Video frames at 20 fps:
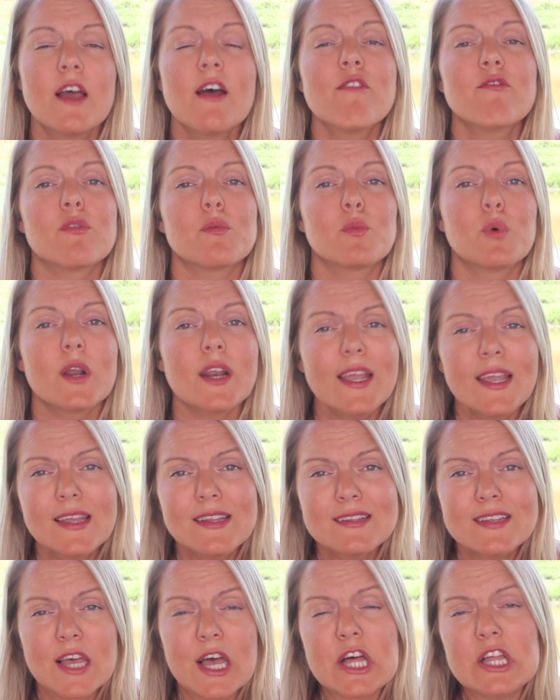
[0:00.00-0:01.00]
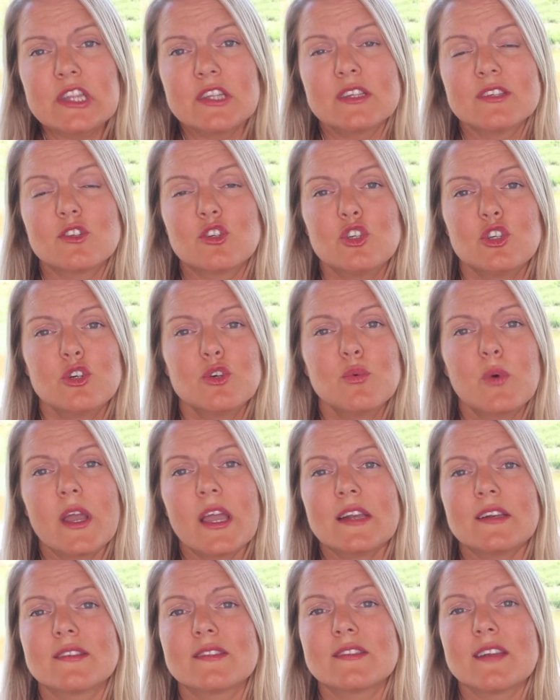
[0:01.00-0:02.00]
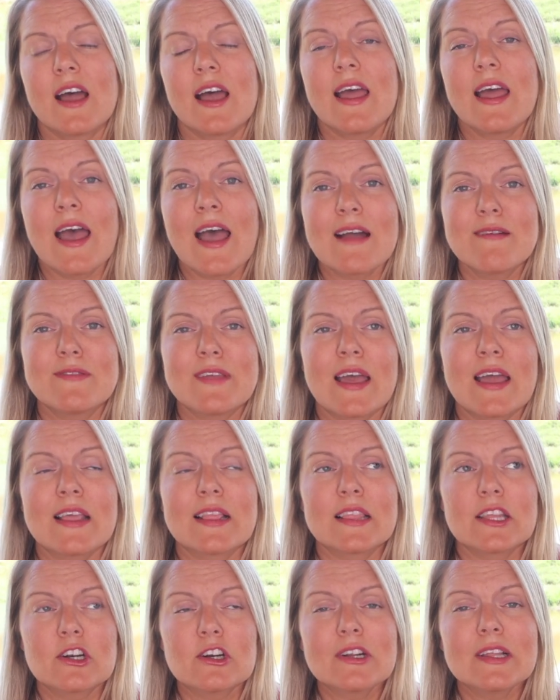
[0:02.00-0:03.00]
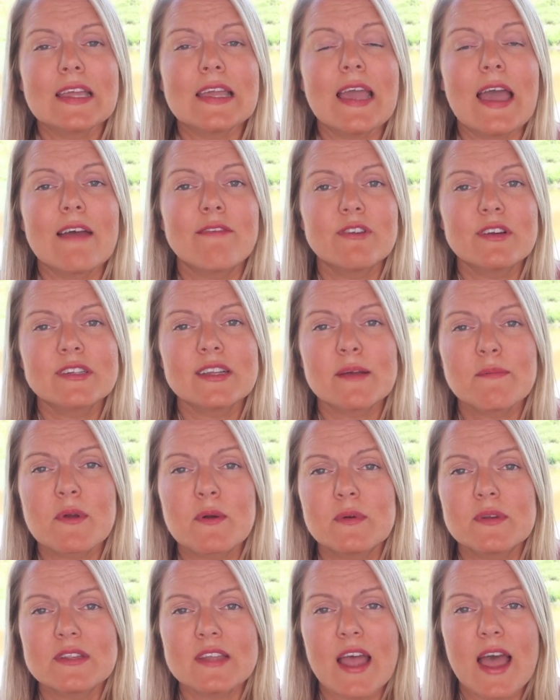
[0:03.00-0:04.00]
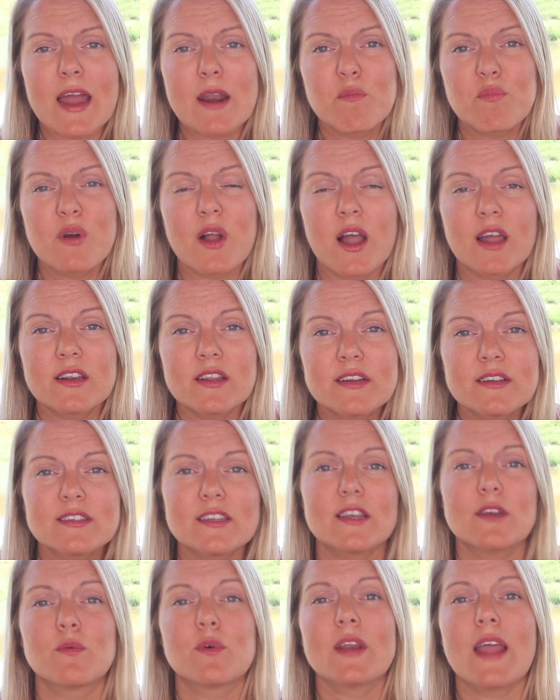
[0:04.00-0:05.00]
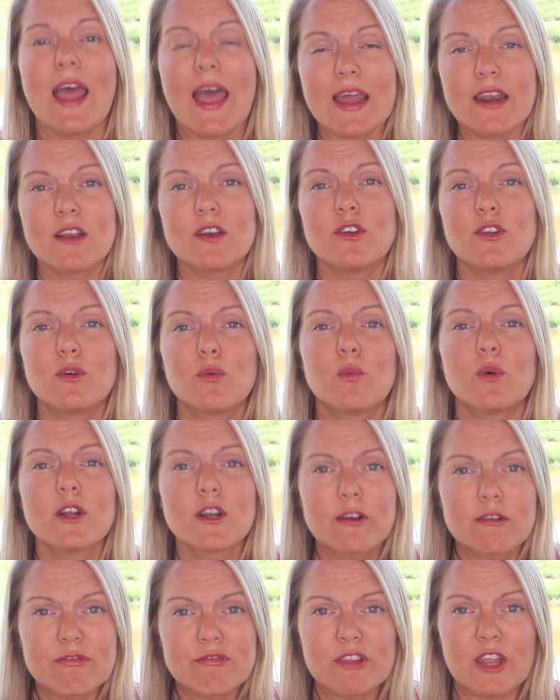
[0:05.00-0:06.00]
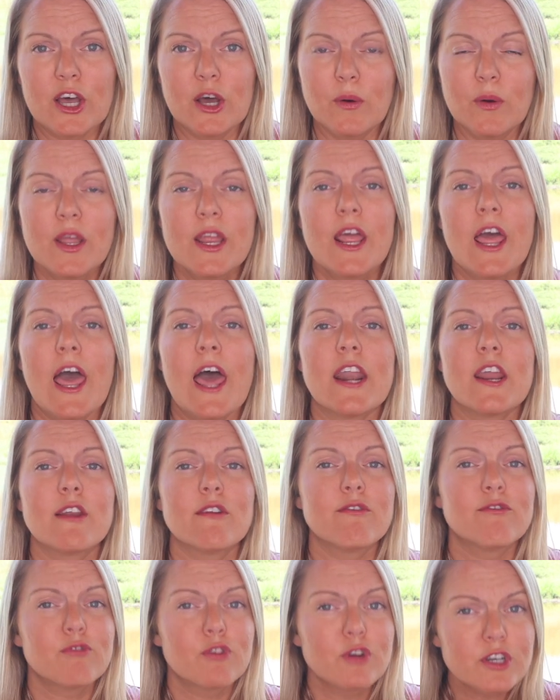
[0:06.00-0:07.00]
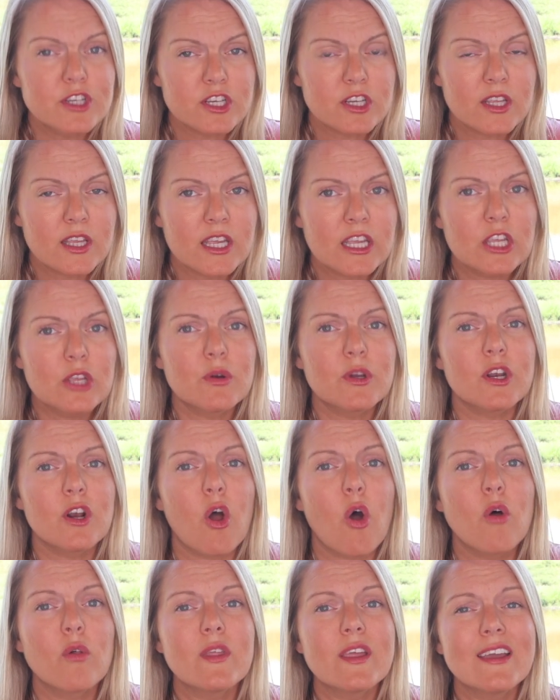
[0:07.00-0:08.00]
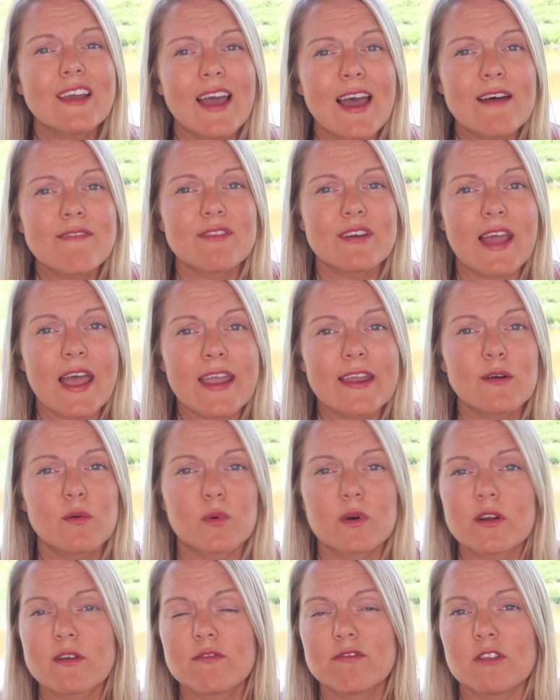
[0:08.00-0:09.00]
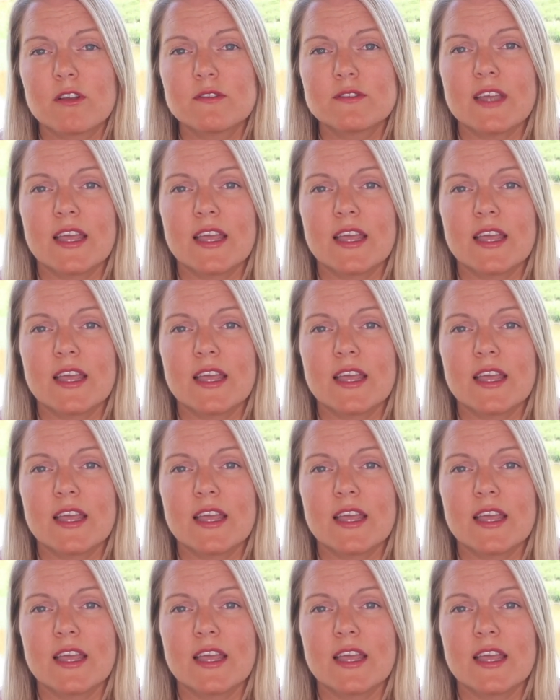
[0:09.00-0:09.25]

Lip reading: From what I can tell, this new way does not have that. Literally every time I went to add a product, it would add a new workflow. And unfortunately, you can only have 9 workflows